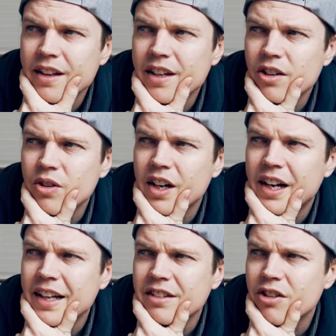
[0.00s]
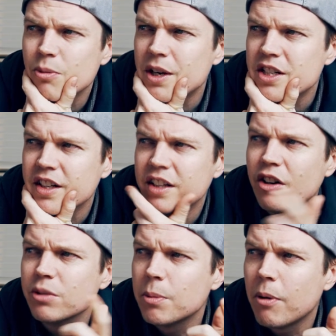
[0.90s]
I think you neglected to mention that the
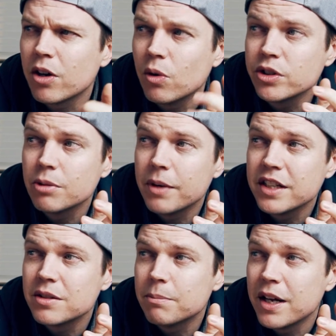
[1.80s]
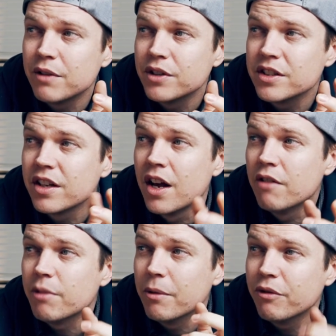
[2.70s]
Osmo Pocket also best benefits
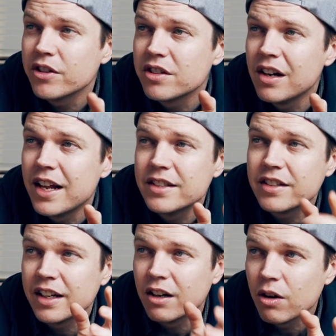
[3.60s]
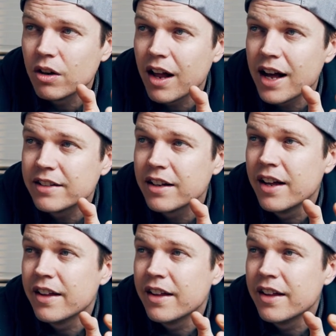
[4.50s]
from a faster lens in low light